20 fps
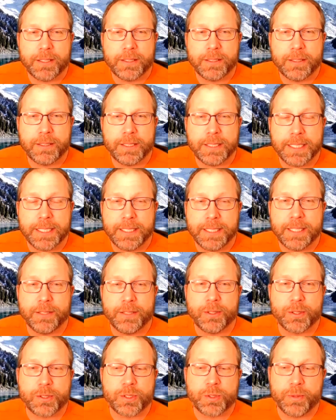
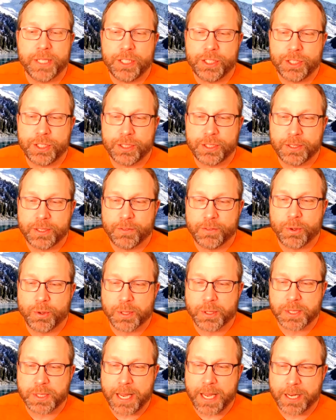Nintendo Switch, of
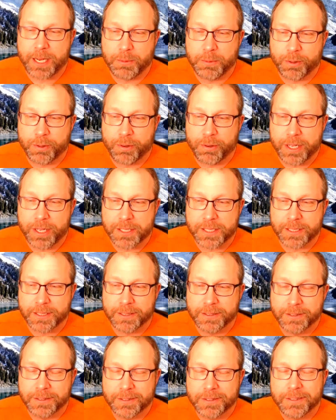course, Animal
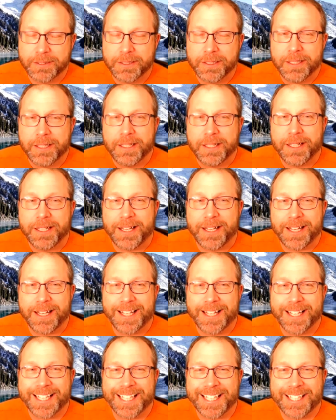Crossing.
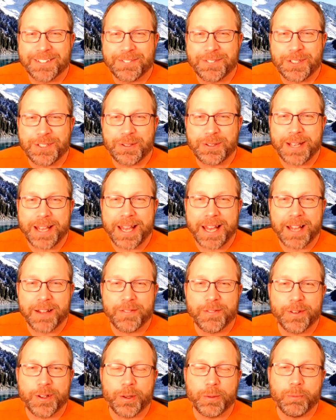If you
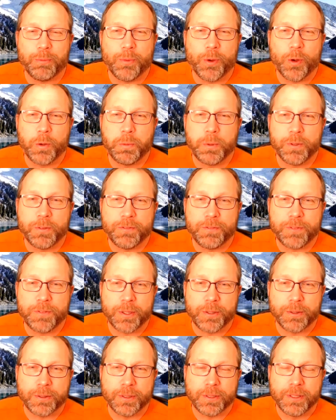have a mobile
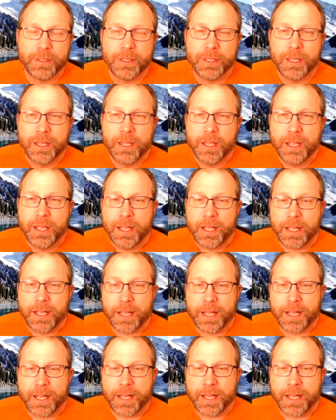phone,
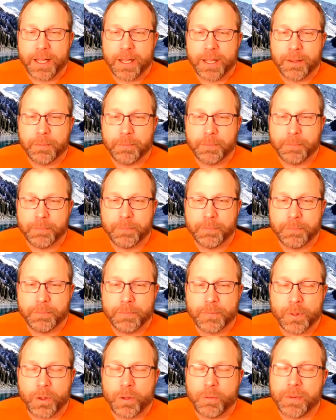um,
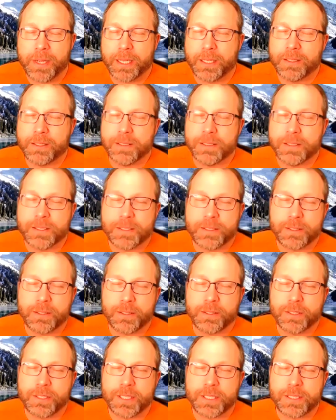oh my goodness, there are
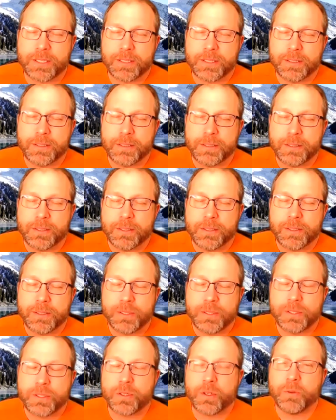just
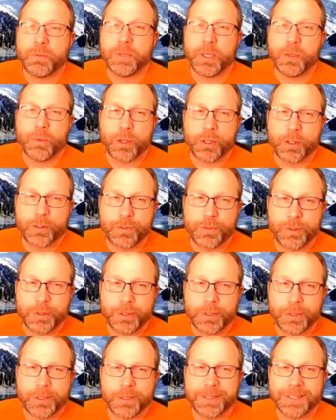so many
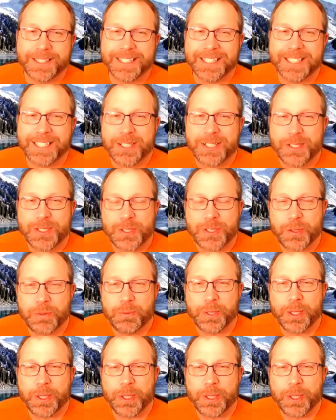wonderful, so many